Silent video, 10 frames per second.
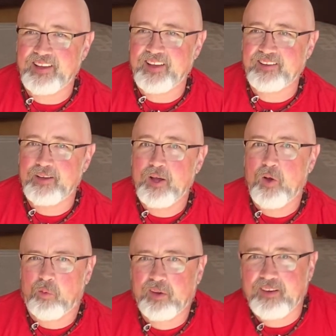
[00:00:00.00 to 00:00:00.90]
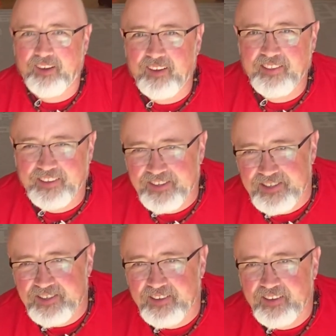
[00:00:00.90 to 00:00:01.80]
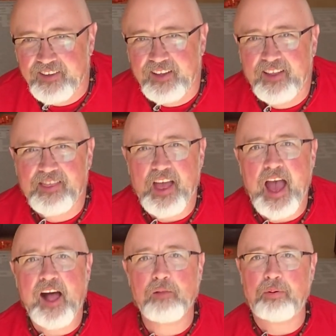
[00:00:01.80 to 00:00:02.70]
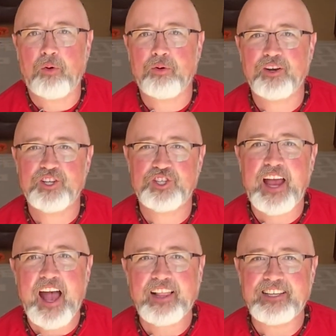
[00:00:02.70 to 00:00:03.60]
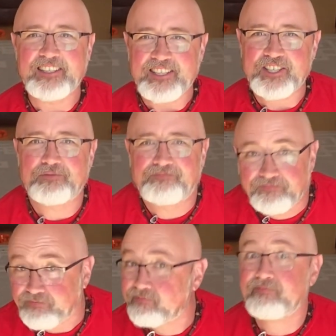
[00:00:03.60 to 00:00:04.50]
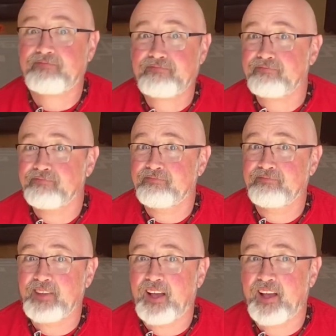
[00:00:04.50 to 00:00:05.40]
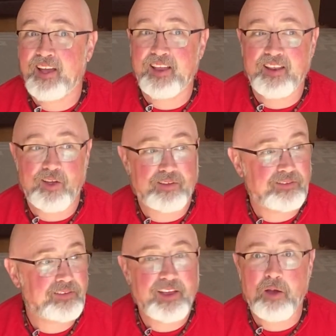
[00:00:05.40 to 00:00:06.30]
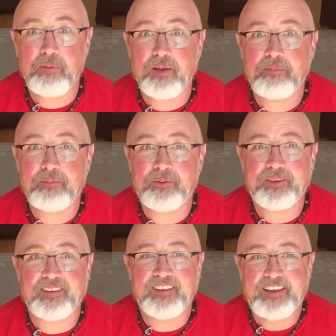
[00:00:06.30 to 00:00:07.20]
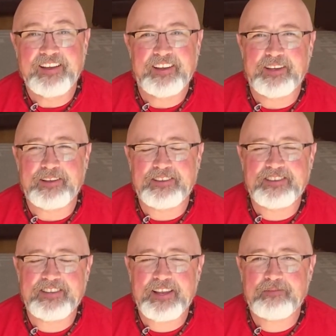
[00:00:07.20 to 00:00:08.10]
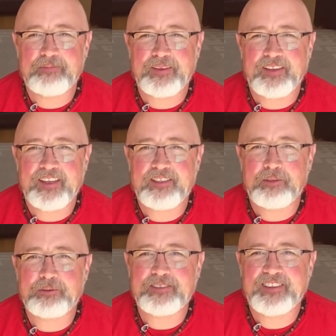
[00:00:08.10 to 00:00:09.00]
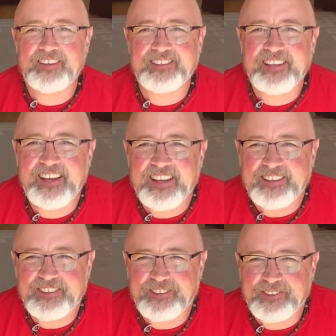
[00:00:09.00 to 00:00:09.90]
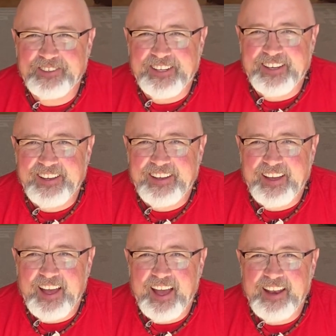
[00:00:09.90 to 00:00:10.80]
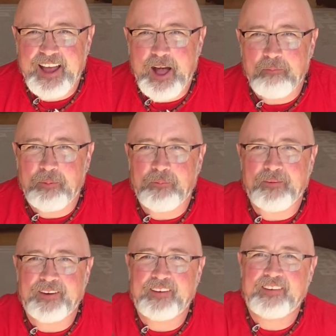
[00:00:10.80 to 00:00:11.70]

that. We're going to call this the Alphorn Challenge. And see how many people can send me in those things doing an Alphorn,